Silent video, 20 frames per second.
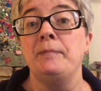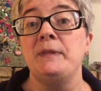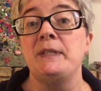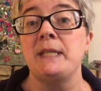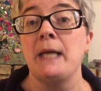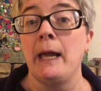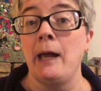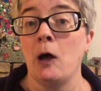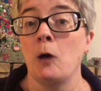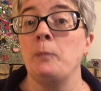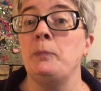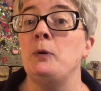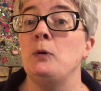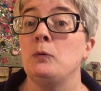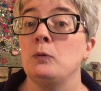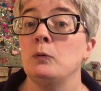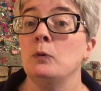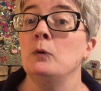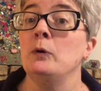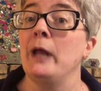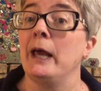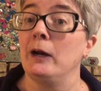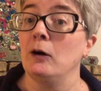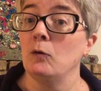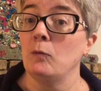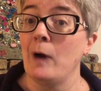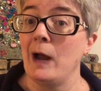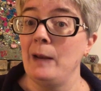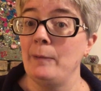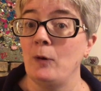to help you through
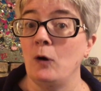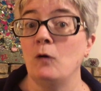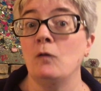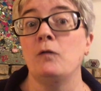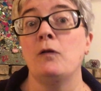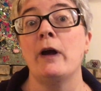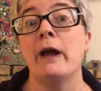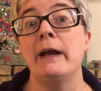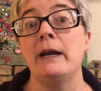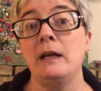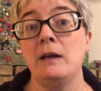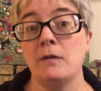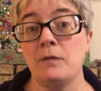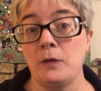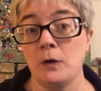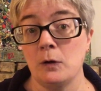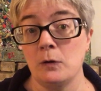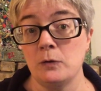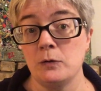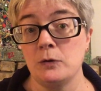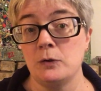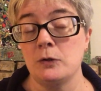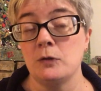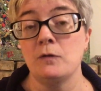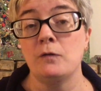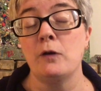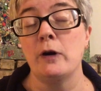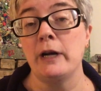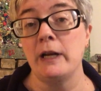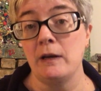NaNoWriMo. For any of those
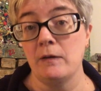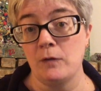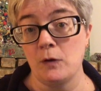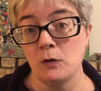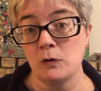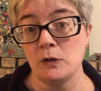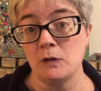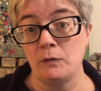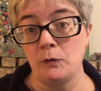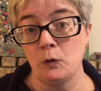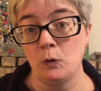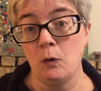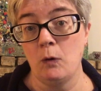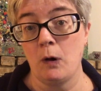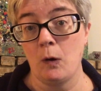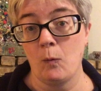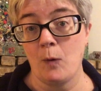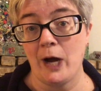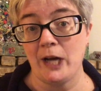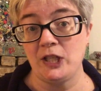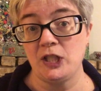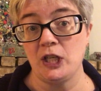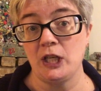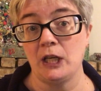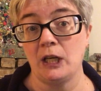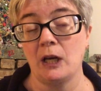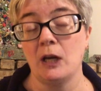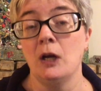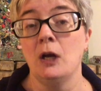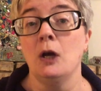of you who are
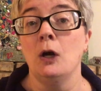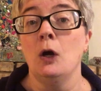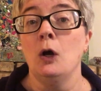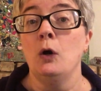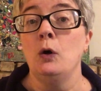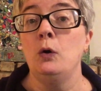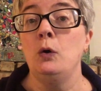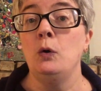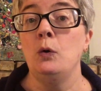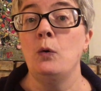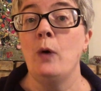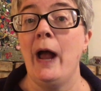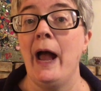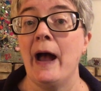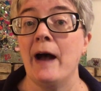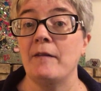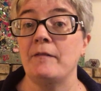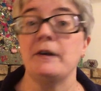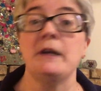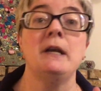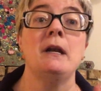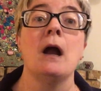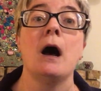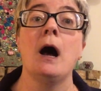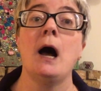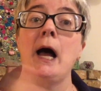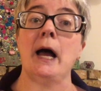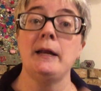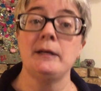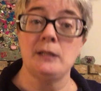watching who have
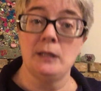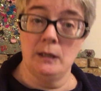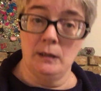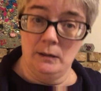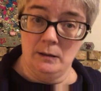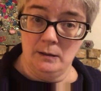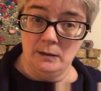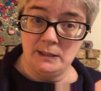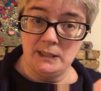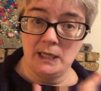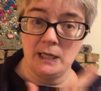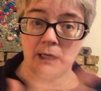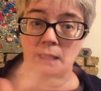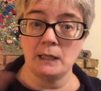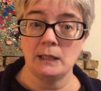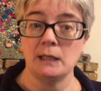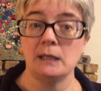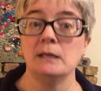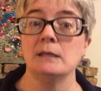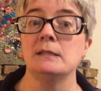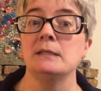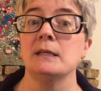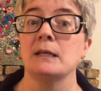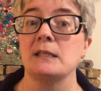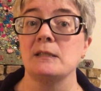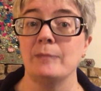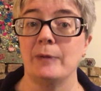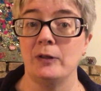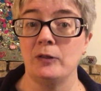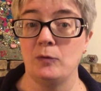not taken the
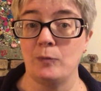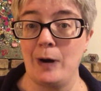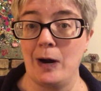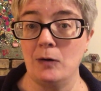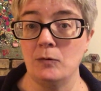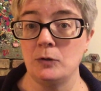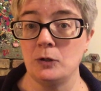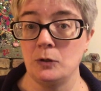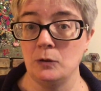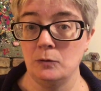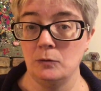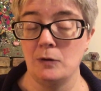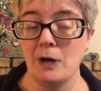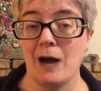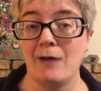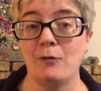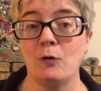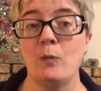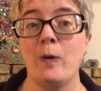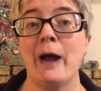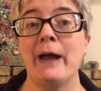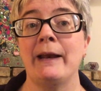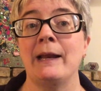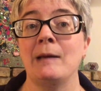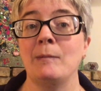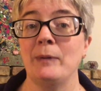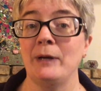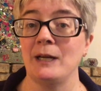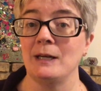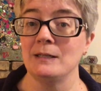6 month route to novel
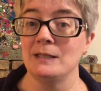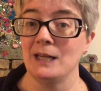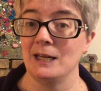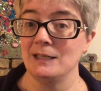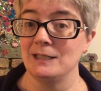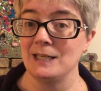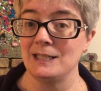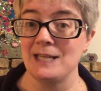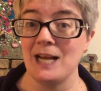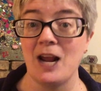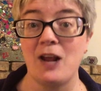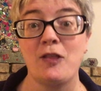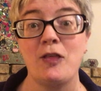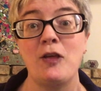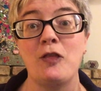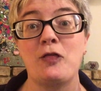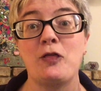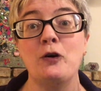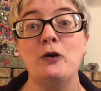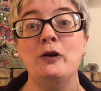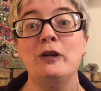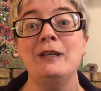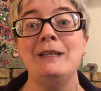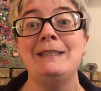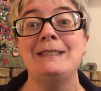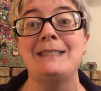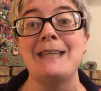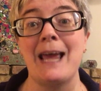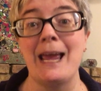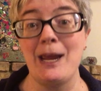writing, but intend to take the 30
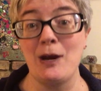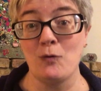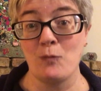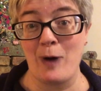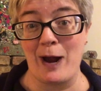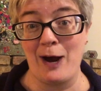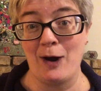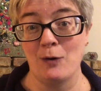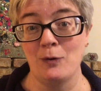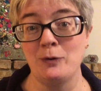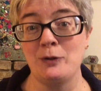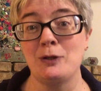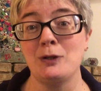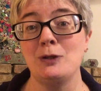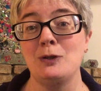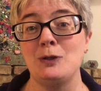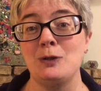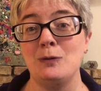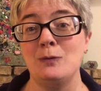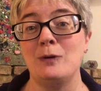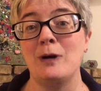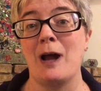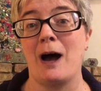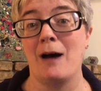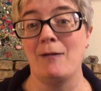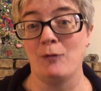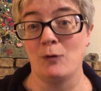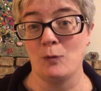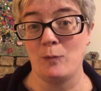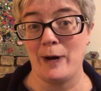day route to
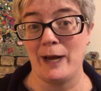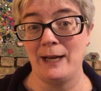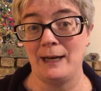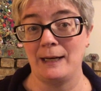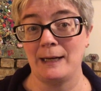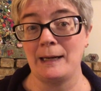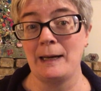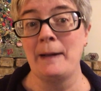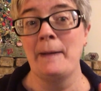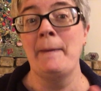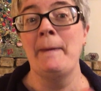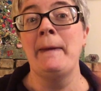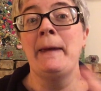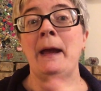novel writing.